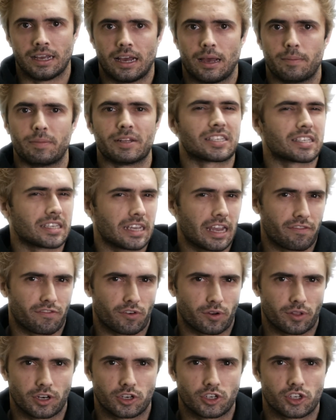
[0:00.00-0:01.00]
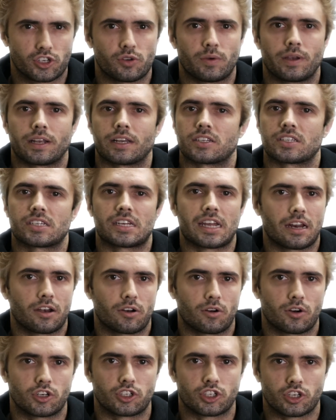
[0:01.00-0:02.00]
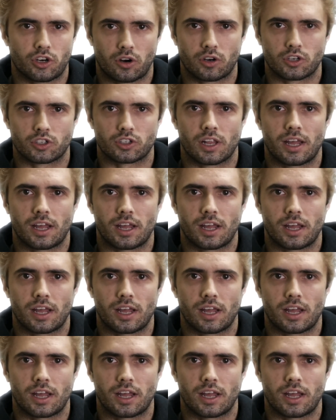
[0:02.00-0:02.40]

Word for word: a bit safer than just doing a standard charge